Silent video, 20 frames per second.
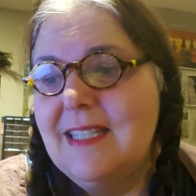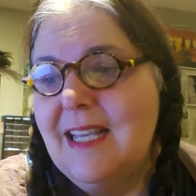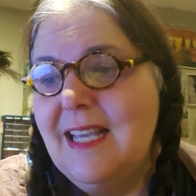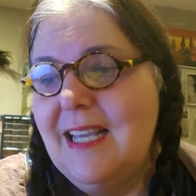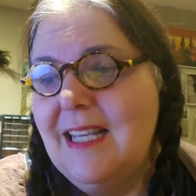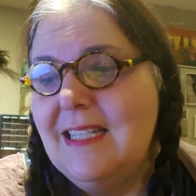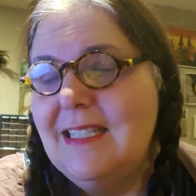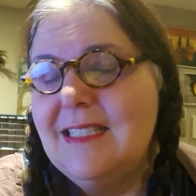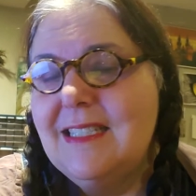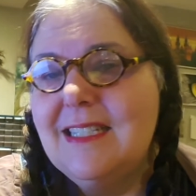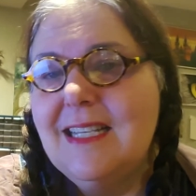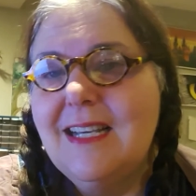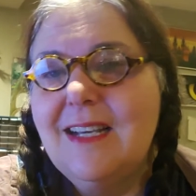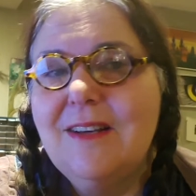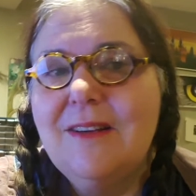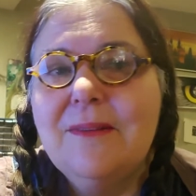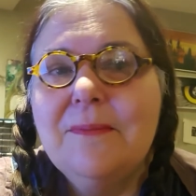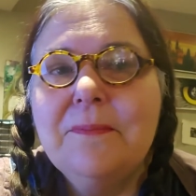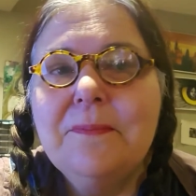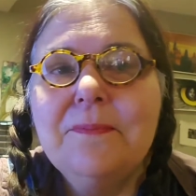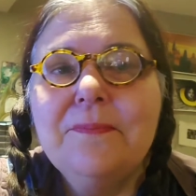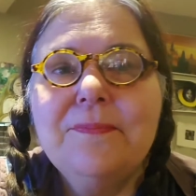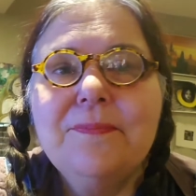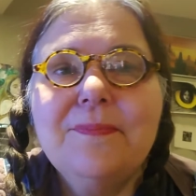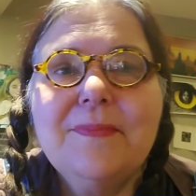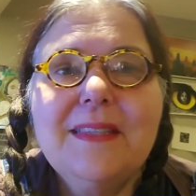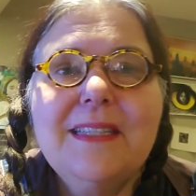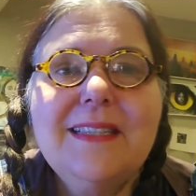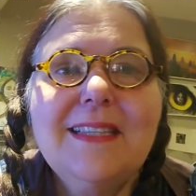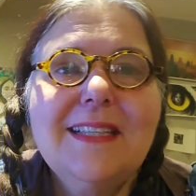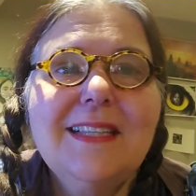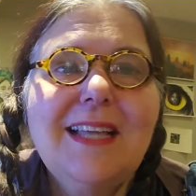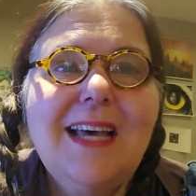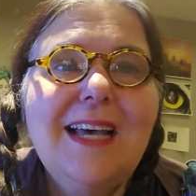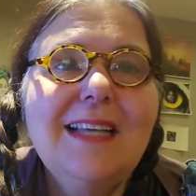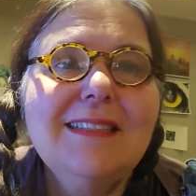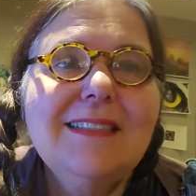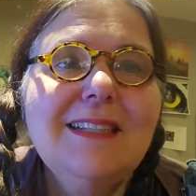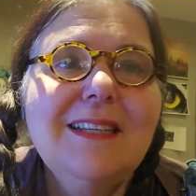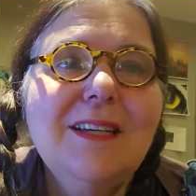And the
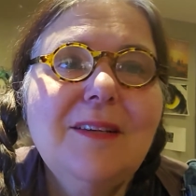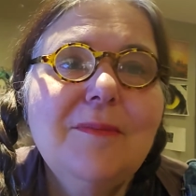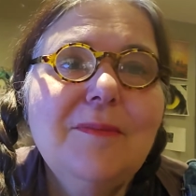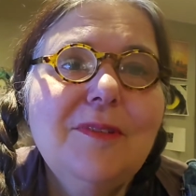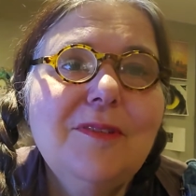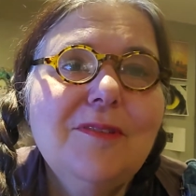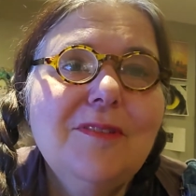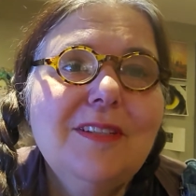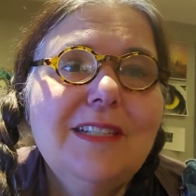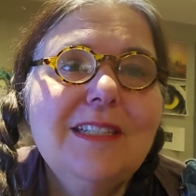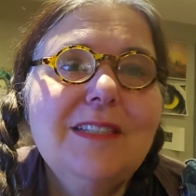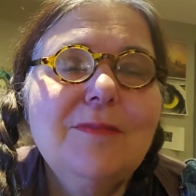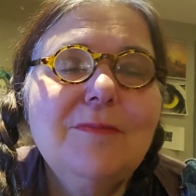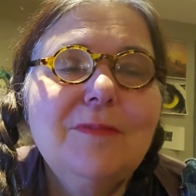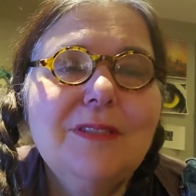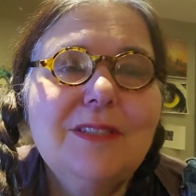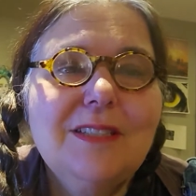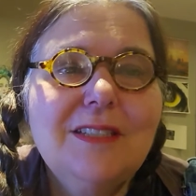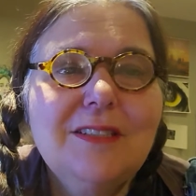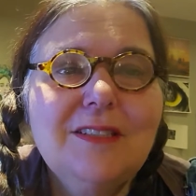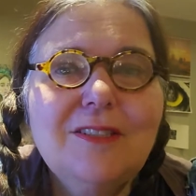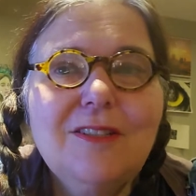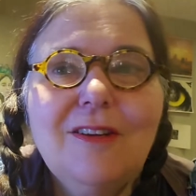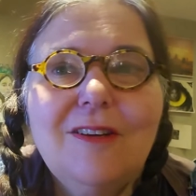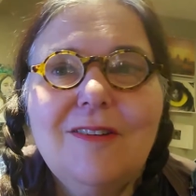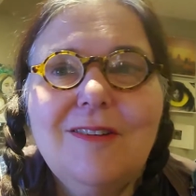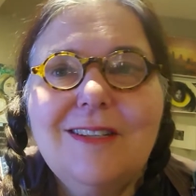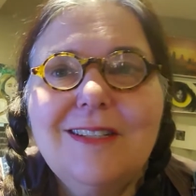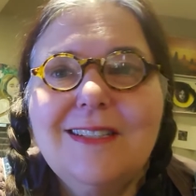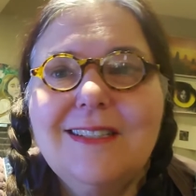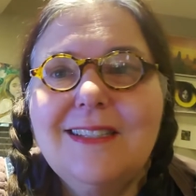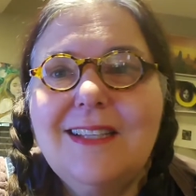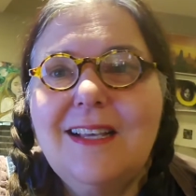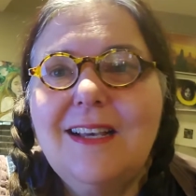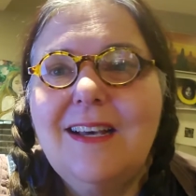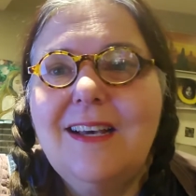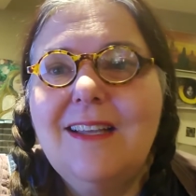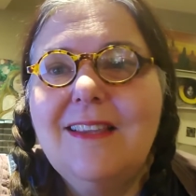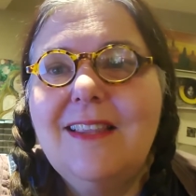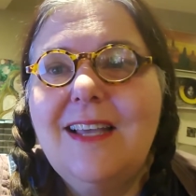last time Uranus was in Taurus,
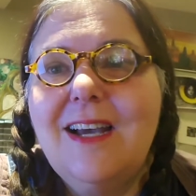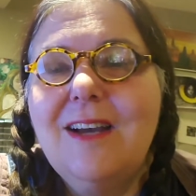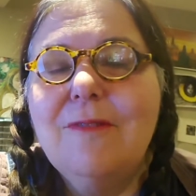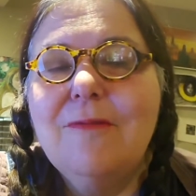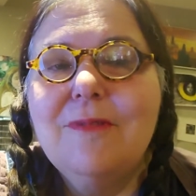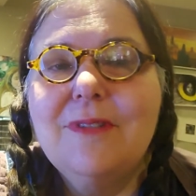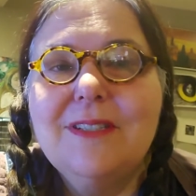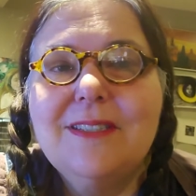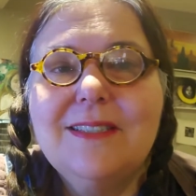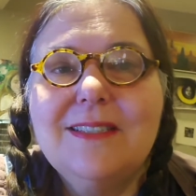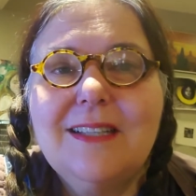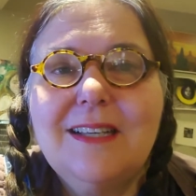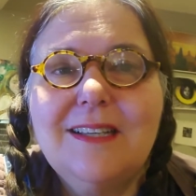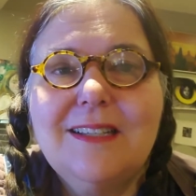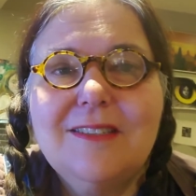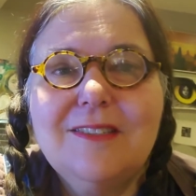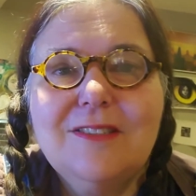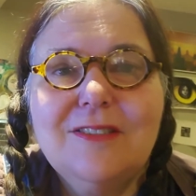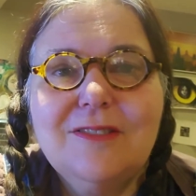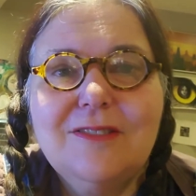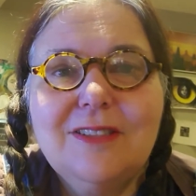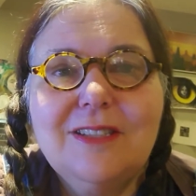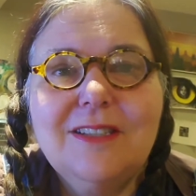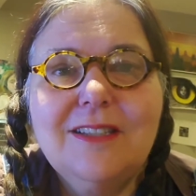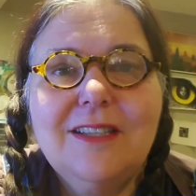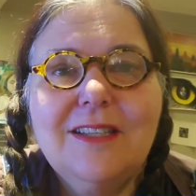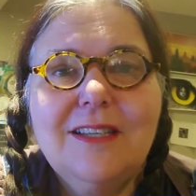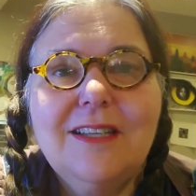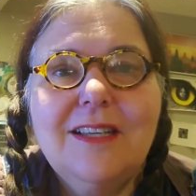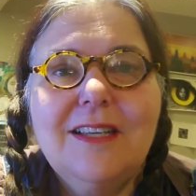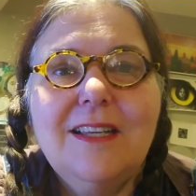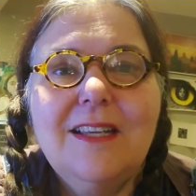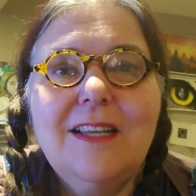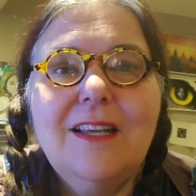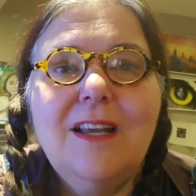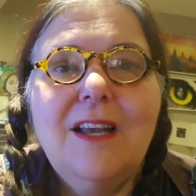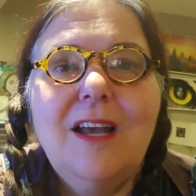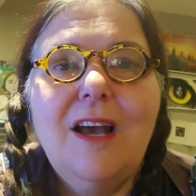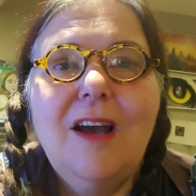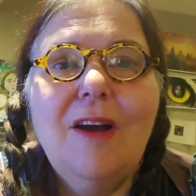that was during the
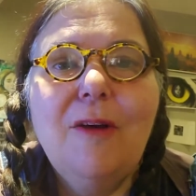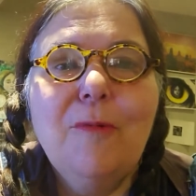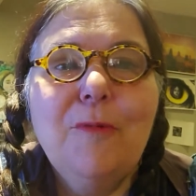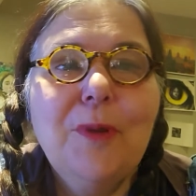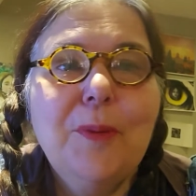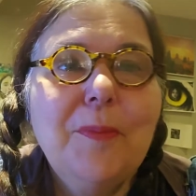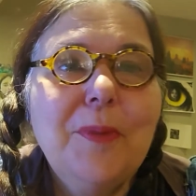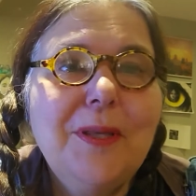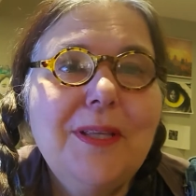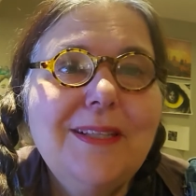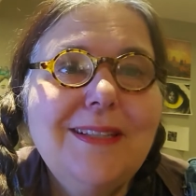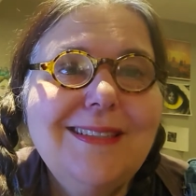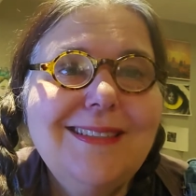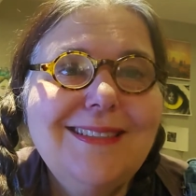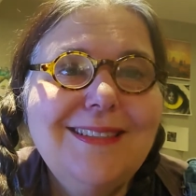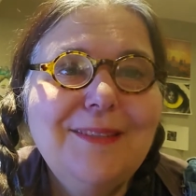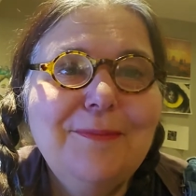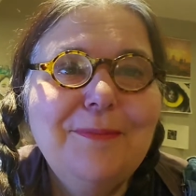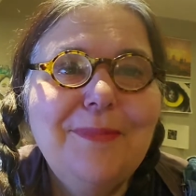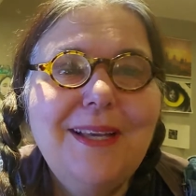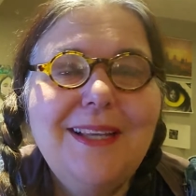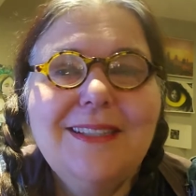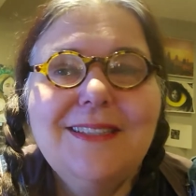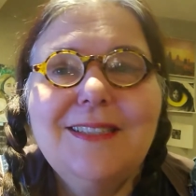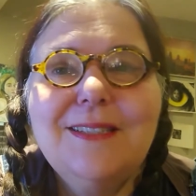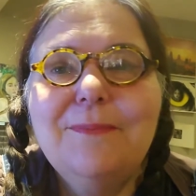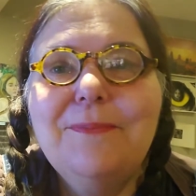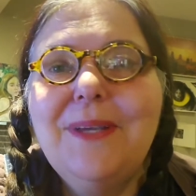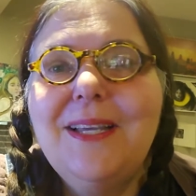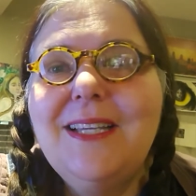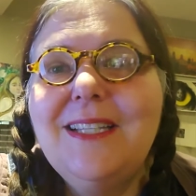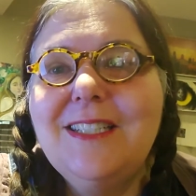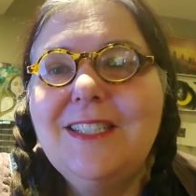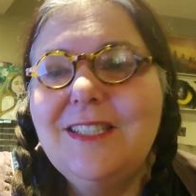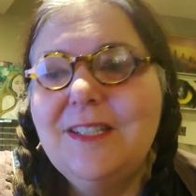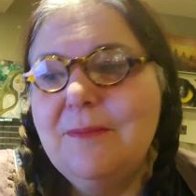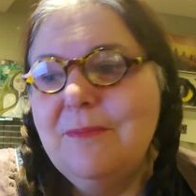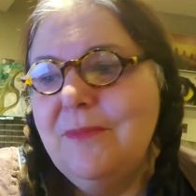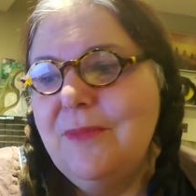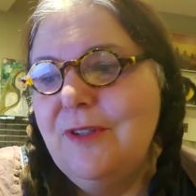women's
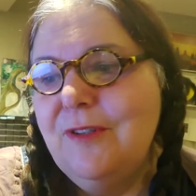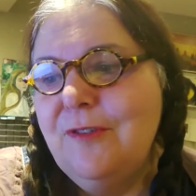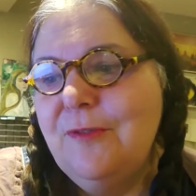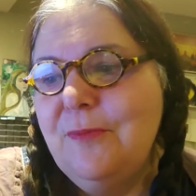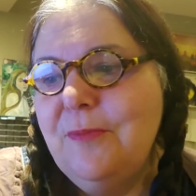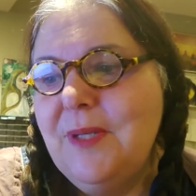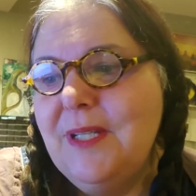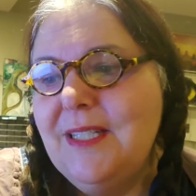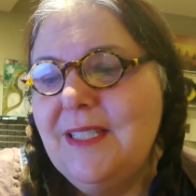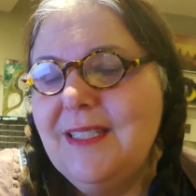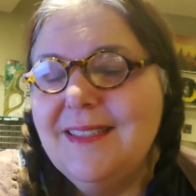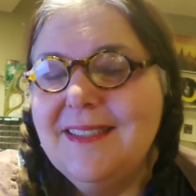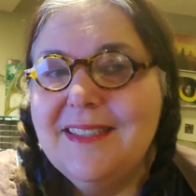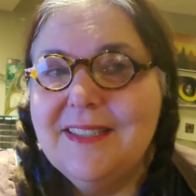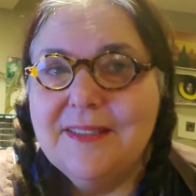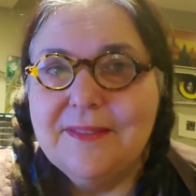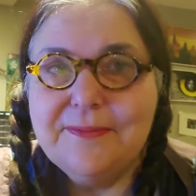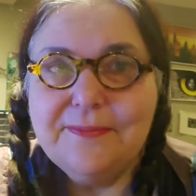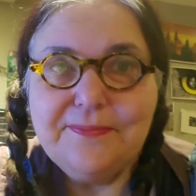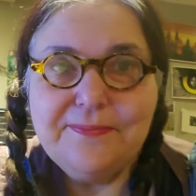emancipation movement,